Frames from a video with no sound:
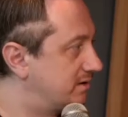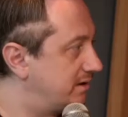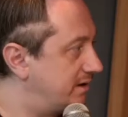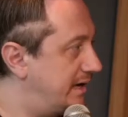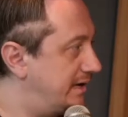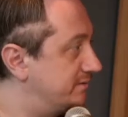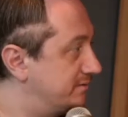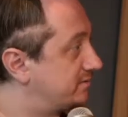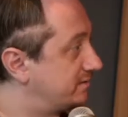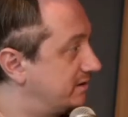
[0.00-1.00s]
and
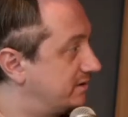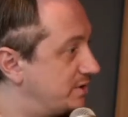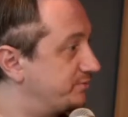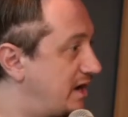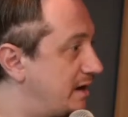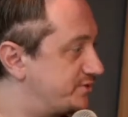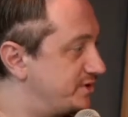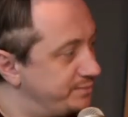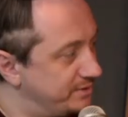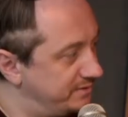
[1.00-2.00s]
sometimes they
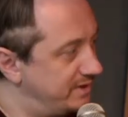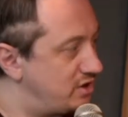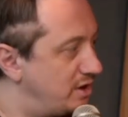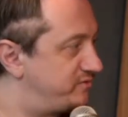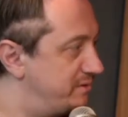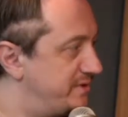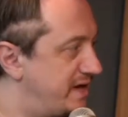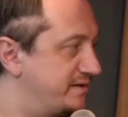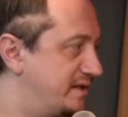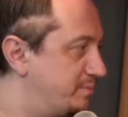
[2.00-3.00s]
pl- they come from
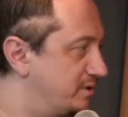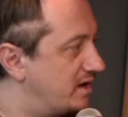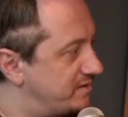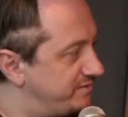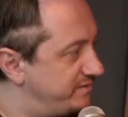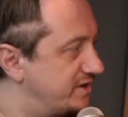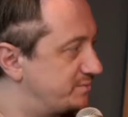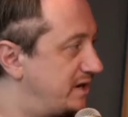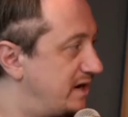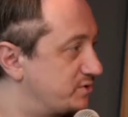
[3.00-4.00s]
that and they play other things.
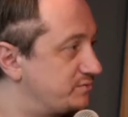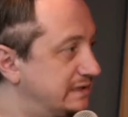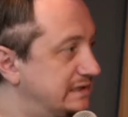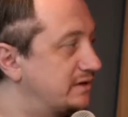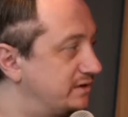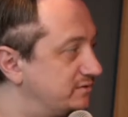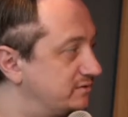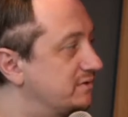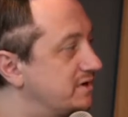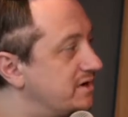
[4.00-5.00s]
But I was really lucky to
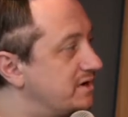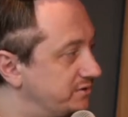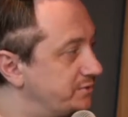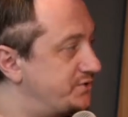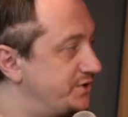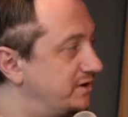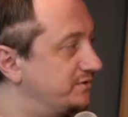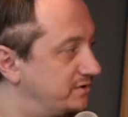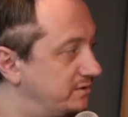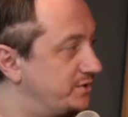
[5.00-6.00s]
to sit
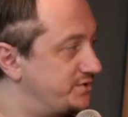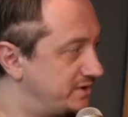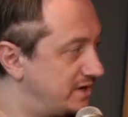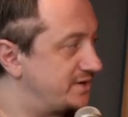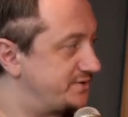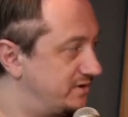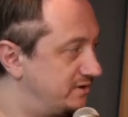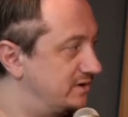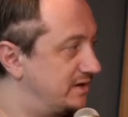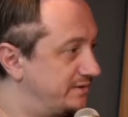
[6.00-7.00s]
under a bunch of cats that are
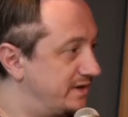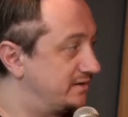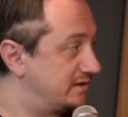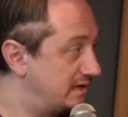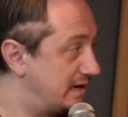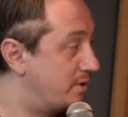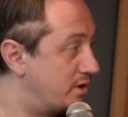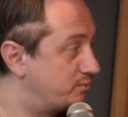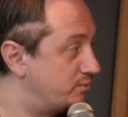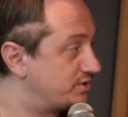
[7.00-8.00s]
like that, and
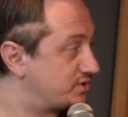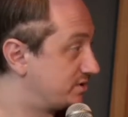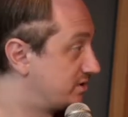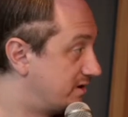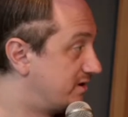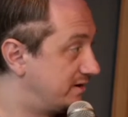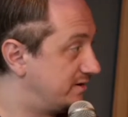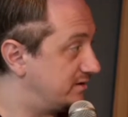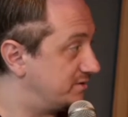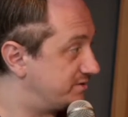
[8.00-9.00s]
among which you
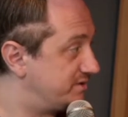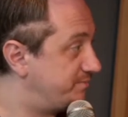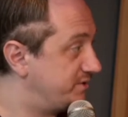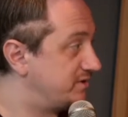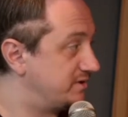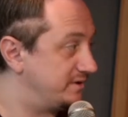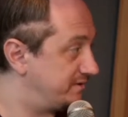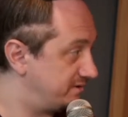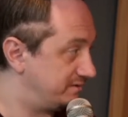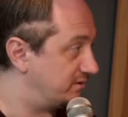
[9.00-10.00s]
know, as DP and
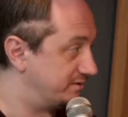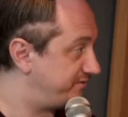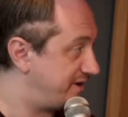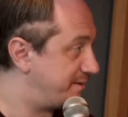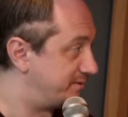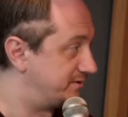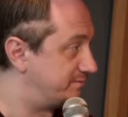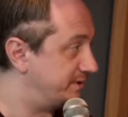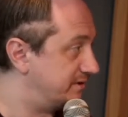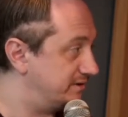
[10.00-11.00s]
the, you know the family, the
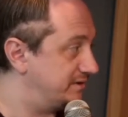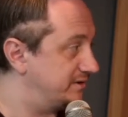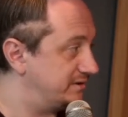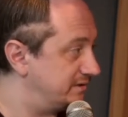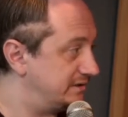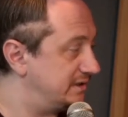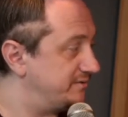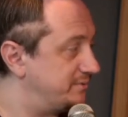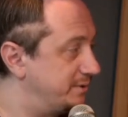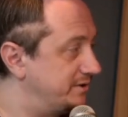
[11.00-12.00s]
Billy and, and, and
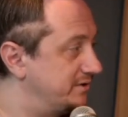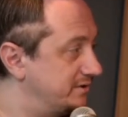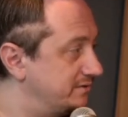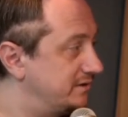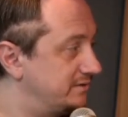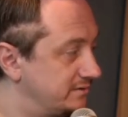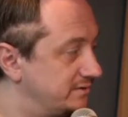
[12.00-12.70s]
everybody. And okay, and